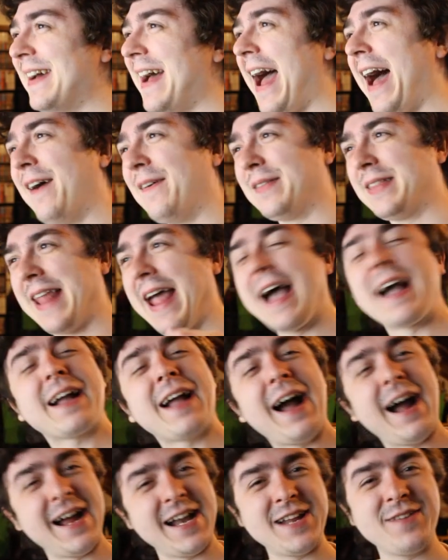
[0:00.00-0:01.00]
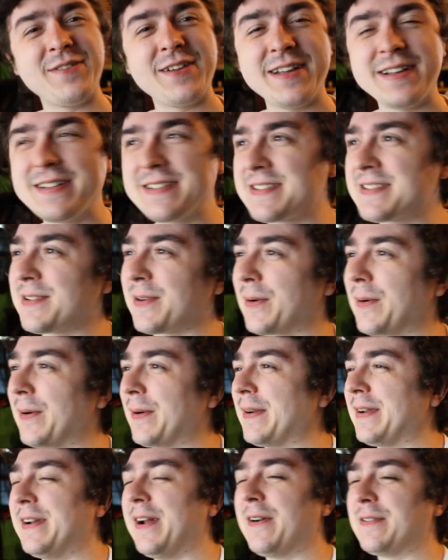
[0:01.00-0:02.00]
how that kind of is or
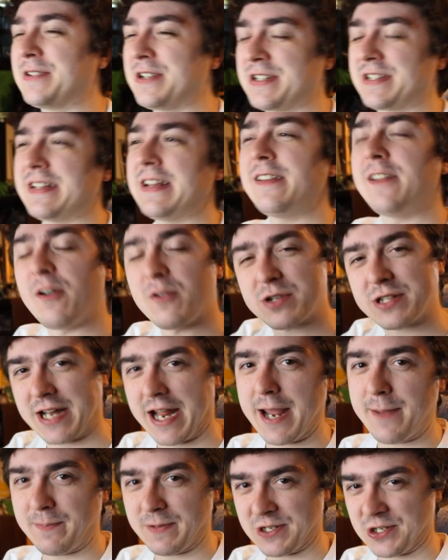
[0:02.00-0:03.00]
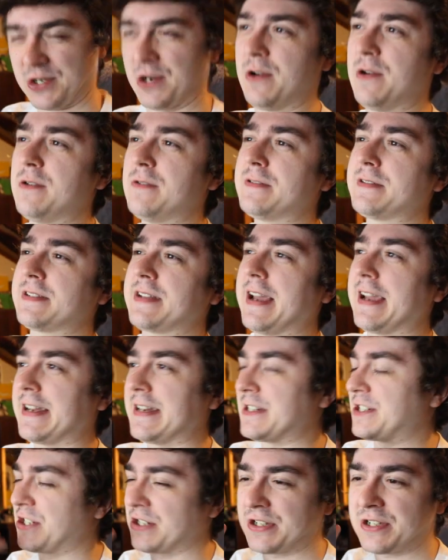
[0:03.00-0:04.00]
you know just those type of shows like
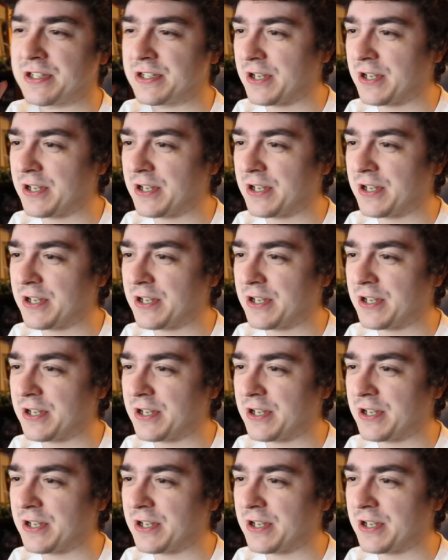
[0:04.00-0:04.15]
it's just